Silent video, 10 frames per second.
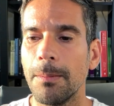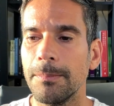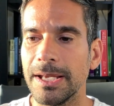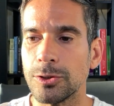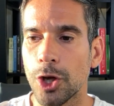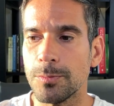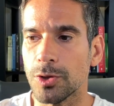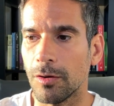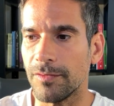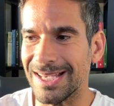in terms
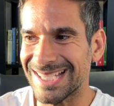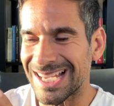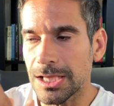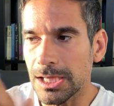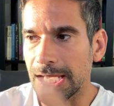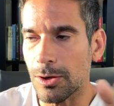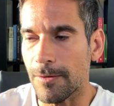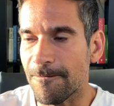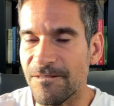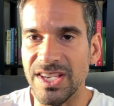of its clear
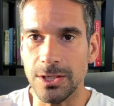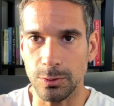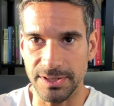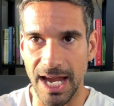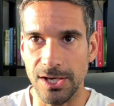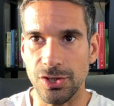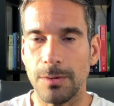and physical danger.